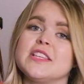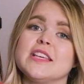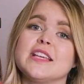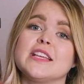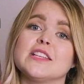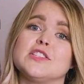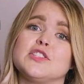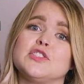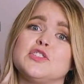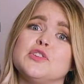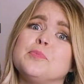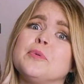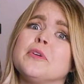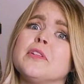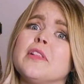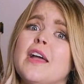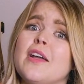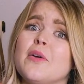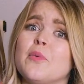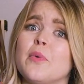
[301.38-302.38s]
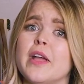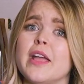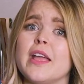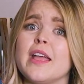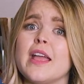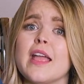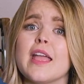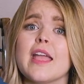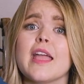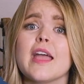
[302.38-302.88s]
think it's super
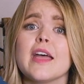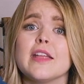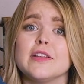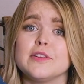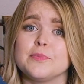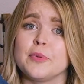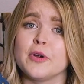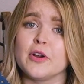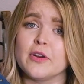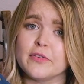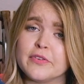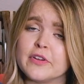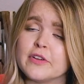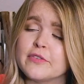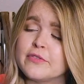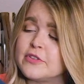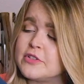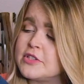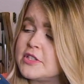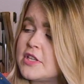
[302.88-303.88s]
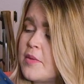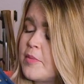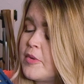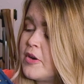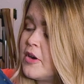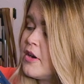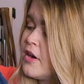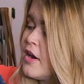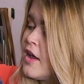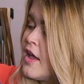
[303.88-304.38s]
lightweight and perfect for
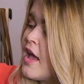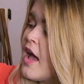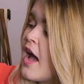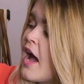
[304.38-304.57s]
summer.